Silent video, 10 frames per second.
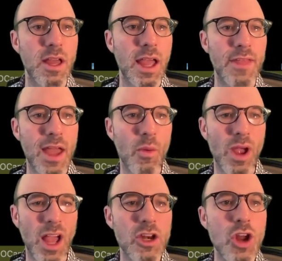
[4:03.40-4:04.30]
and that
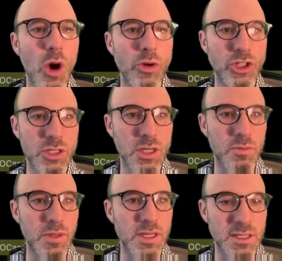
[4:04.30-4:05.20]
way I know it's just going to
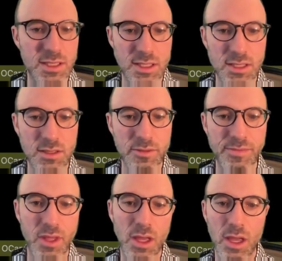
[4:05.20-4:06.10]
be consistent.
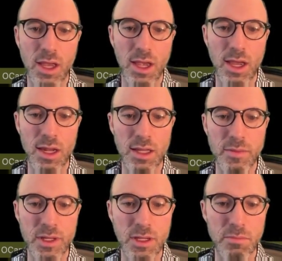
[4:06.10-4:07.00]
And let
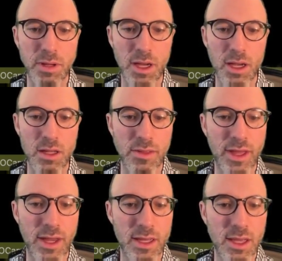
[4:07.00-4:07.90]
me compile
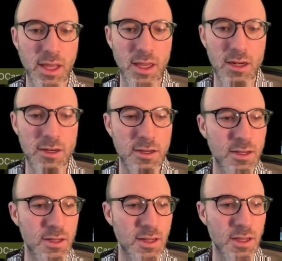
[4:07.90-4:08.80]
that again.
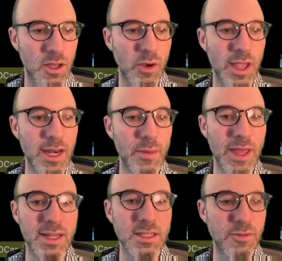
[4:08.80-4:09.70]
Okay, now we
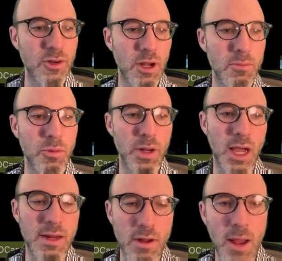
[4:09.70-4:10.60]
get a different number, but
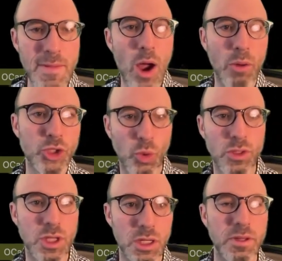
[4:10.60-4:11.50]
I'm sure
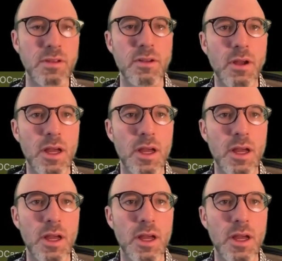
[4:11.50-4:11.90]
it's going to be